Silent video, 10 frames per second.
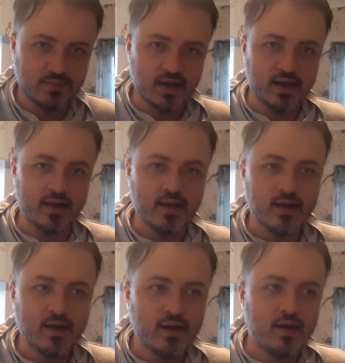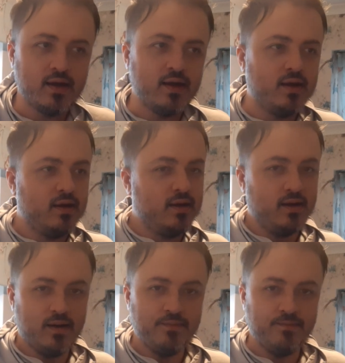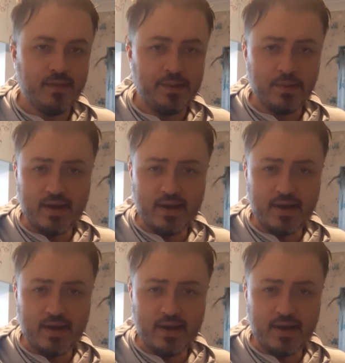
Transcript: play. And the